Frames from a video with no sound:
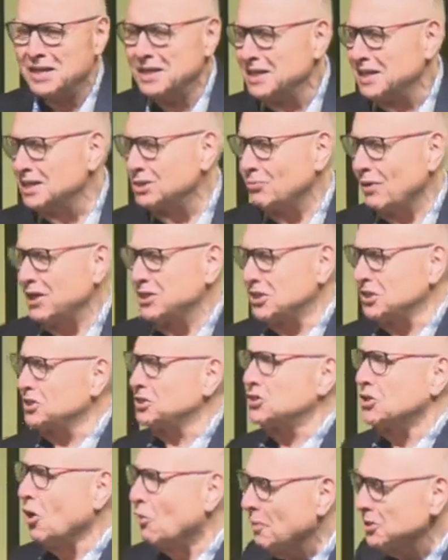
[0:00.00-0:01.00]
His ways are
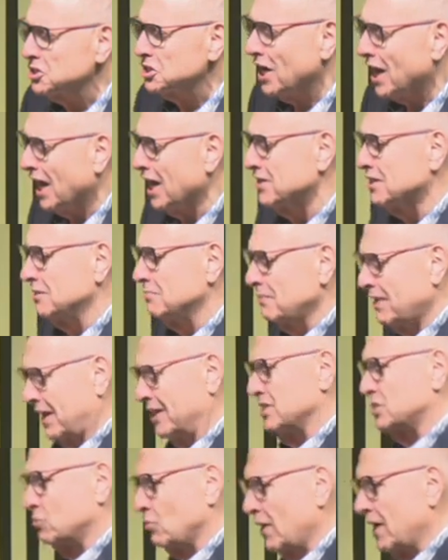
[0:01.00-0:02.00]
so much higher than
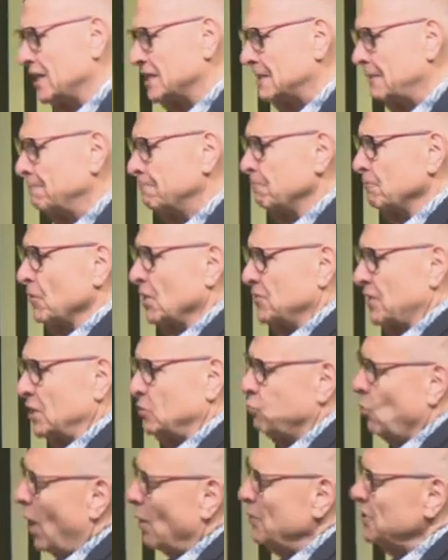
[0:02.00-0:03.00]
man's ways. That's
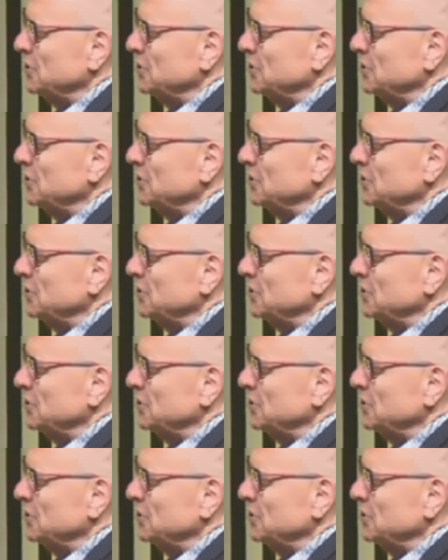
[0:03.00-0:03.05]
why we